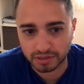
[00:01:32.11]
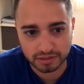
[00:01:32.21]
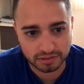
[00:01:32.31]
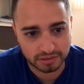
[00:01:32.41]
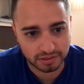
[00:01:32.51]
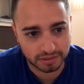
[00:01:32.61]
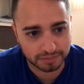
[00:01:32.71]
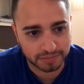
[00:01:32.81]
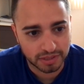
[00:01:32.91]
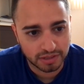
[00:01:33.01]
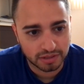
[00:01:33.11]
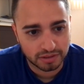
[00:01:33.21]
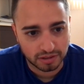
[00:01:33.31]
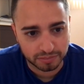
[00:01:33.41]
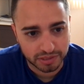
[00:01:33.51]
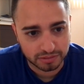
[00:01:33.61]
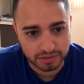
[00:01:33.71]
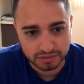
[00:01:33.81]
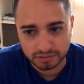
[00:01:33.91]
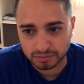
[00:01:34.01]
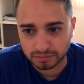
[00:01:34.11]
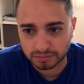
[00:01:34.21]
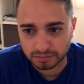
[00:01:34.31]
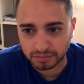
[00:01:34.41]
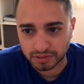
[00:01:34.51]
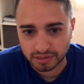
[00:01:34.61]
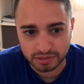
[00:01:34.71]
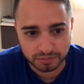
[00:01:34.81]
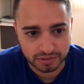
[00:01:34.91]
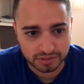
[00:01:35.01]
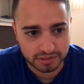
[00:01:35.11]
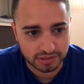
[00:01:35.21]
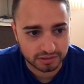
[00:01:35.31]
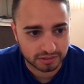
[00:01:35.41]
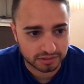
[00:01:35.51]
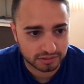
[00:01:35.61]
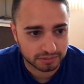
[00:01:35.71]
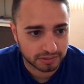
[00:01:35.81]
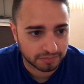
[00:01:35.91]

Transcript: and I'll make you listen to what each one of these guitars is doing.